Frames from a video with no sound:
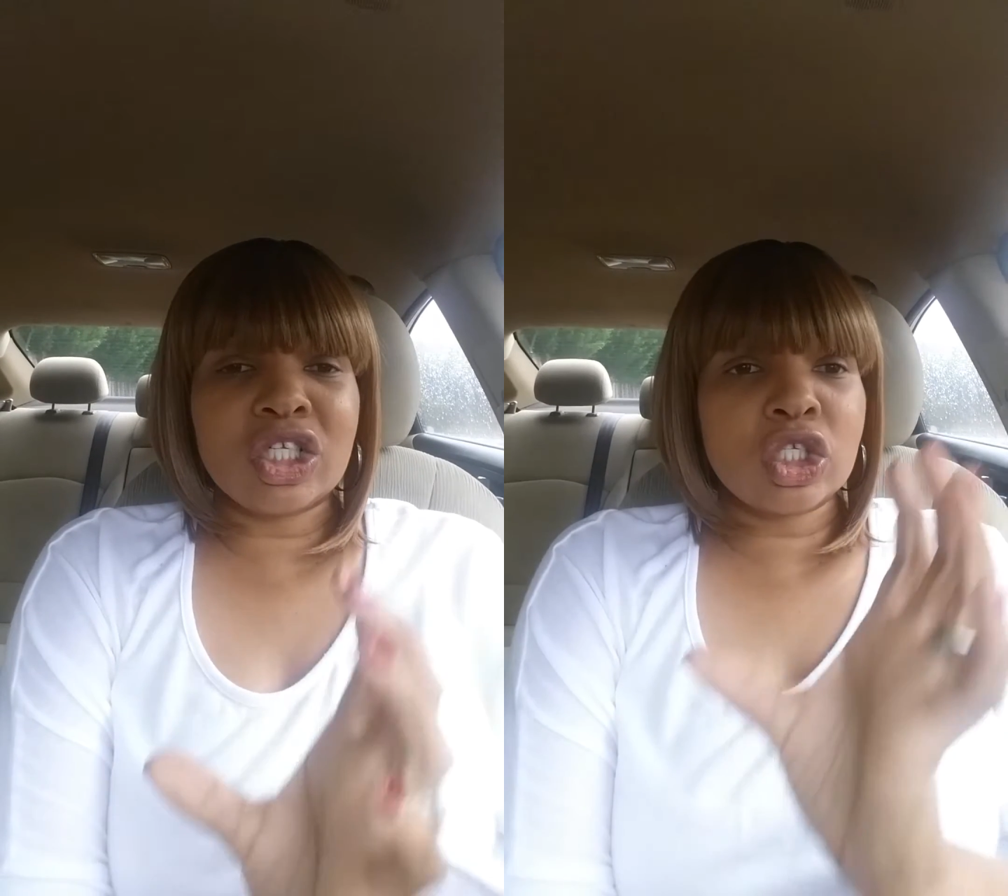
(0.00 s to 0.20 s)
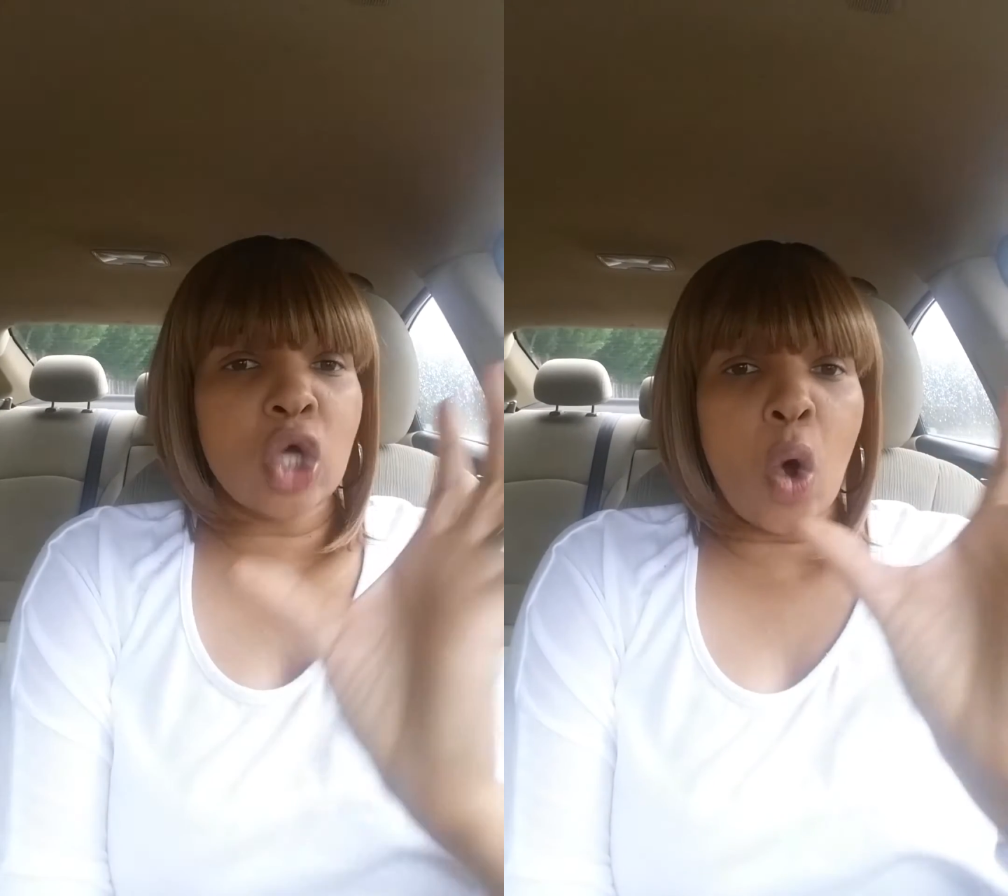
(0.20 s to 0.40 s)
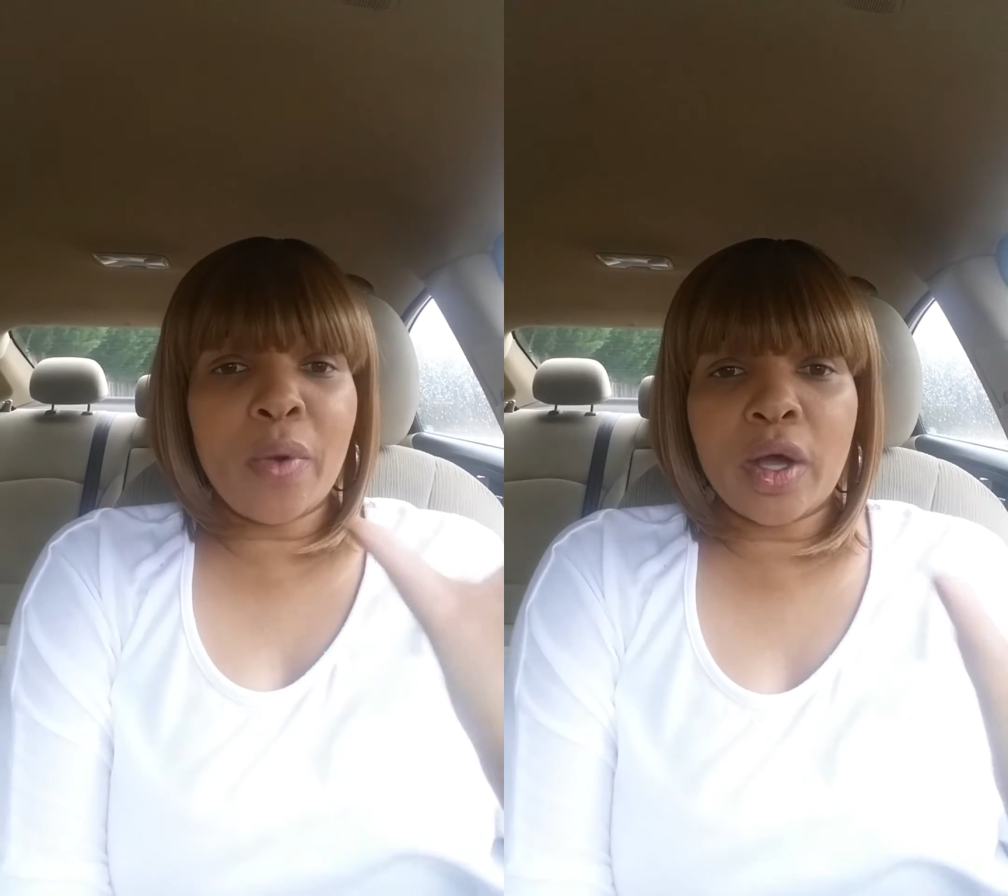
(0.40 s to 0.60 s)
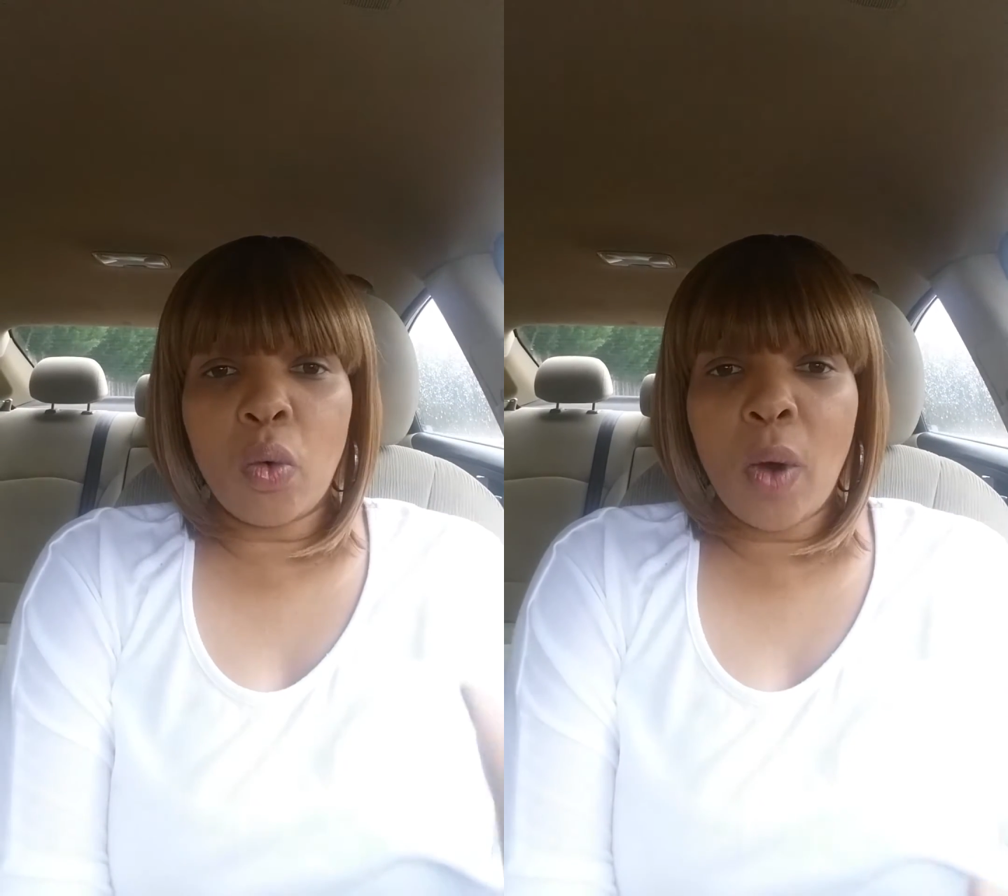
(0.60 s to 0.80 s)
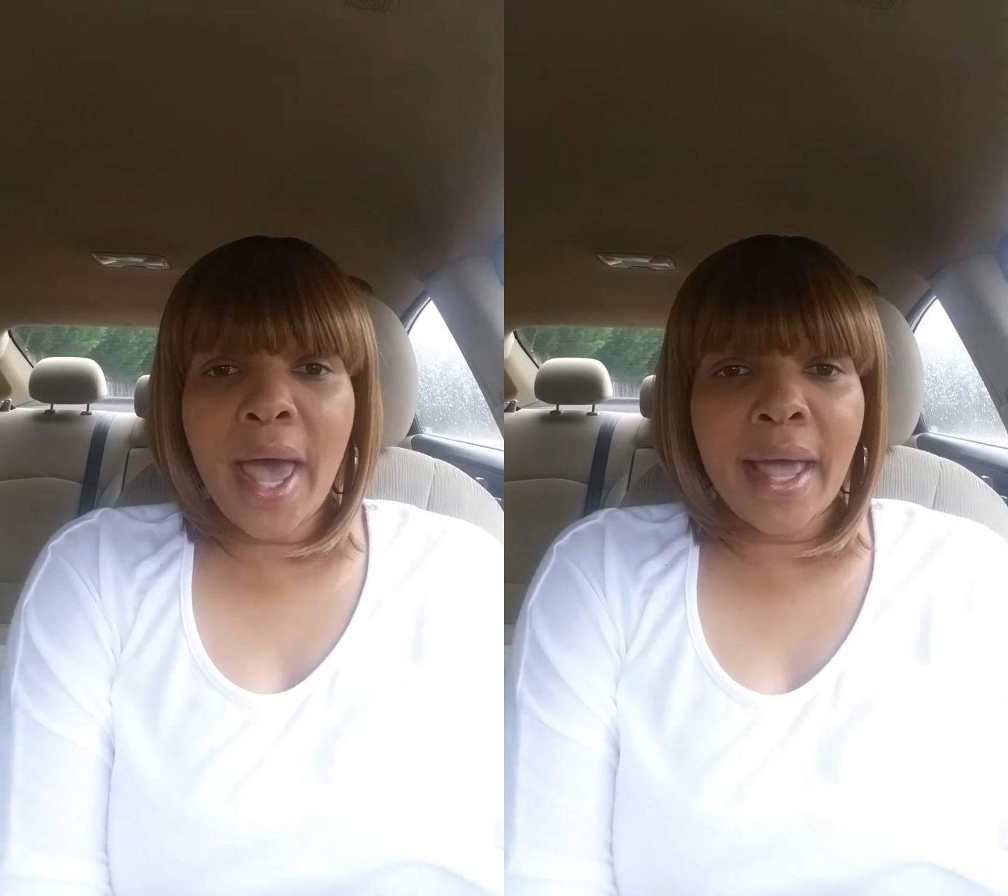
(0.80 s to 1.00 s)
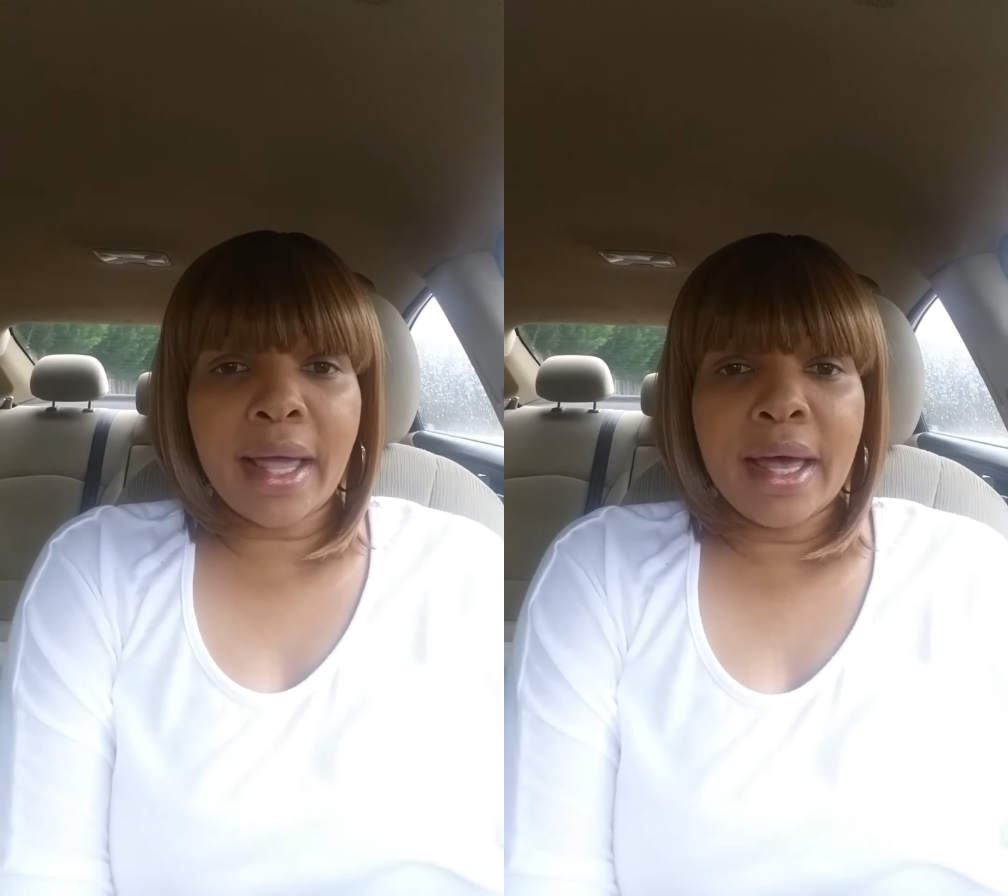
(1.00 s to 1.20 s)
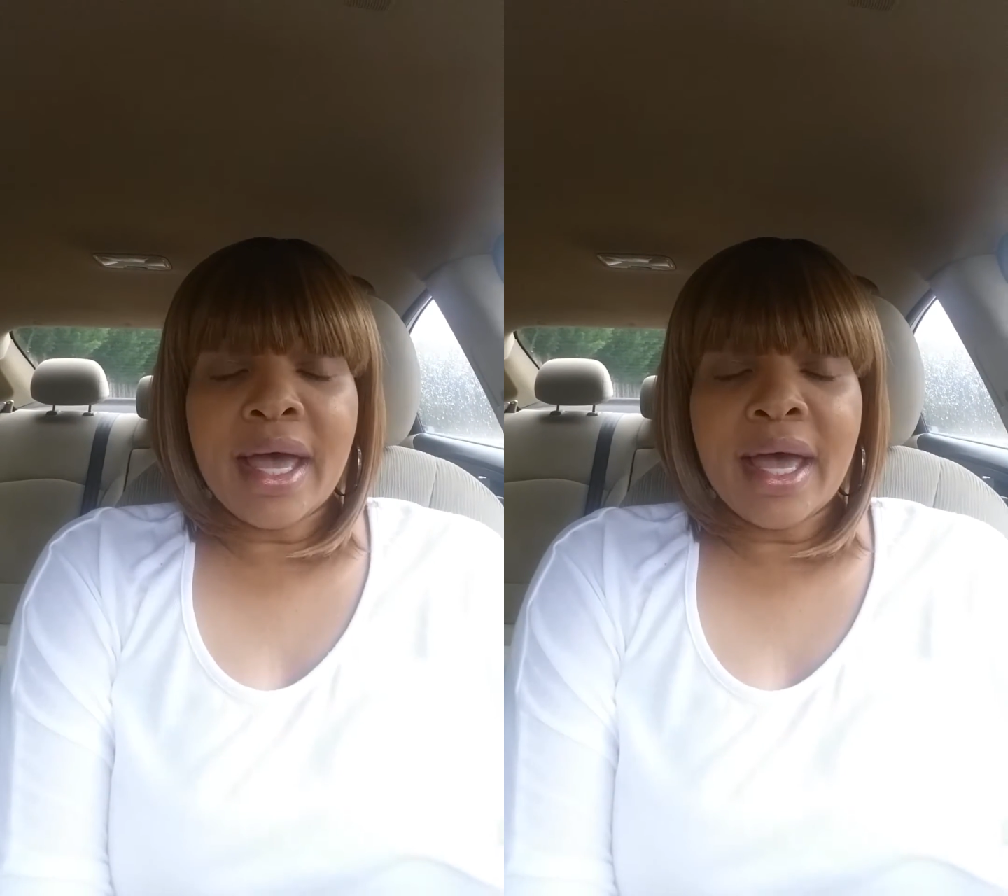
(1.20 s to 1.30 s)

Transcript: just going away.